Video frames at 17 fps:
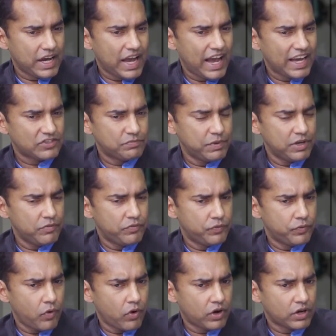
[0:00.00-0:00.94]
has been
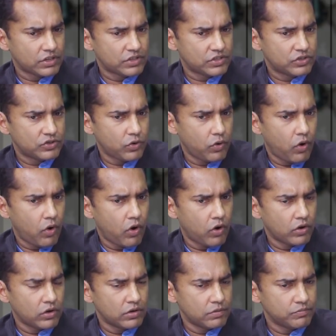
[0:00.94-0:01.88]
focused
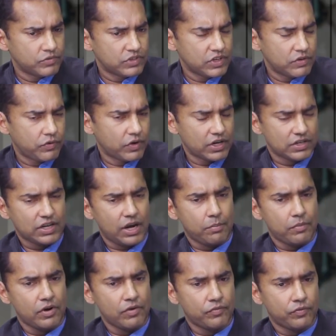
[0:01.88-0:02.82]
on, say, for
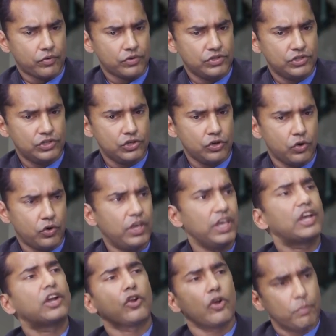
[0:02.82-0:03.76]
example, for
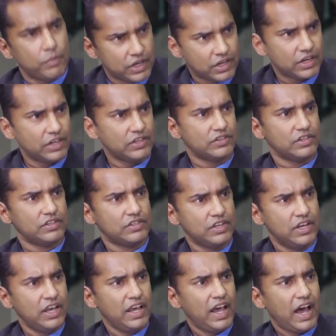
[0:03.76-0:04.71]
geo-economic
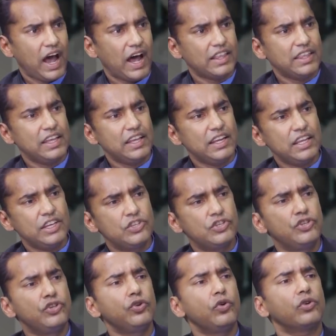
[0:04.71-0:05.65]
reasons. Are there any
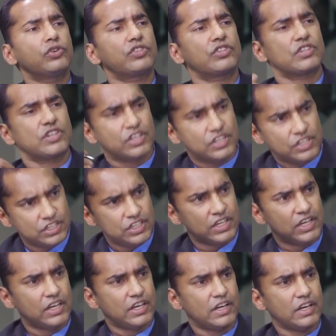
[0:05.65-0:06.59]

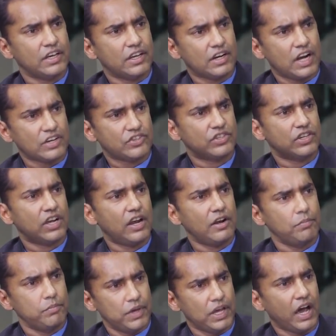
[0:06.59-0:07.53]
geostrategic
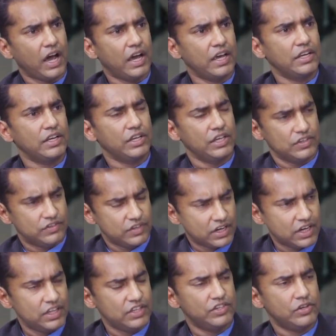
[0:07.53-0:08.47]
rationale behind,
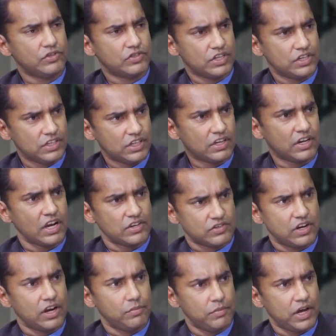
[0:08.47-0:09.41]

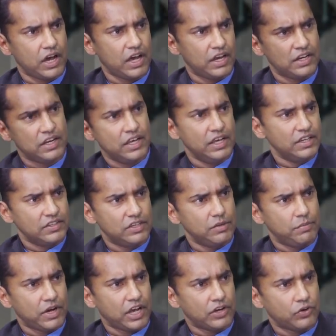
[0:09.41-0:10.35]

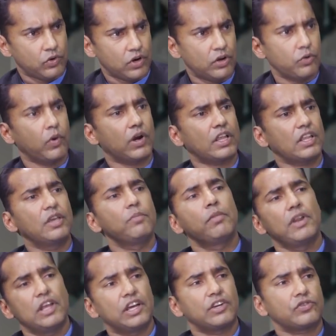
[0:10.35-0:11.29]
CPEC at all? And what are the
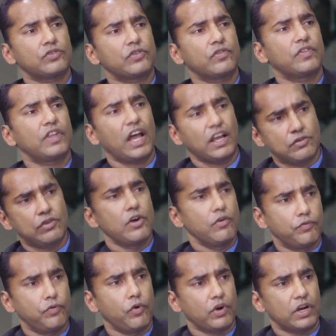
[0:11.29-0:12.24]
implications of that
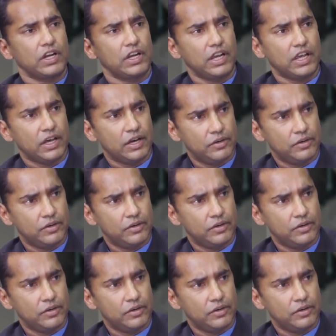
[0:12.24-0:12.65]
for India?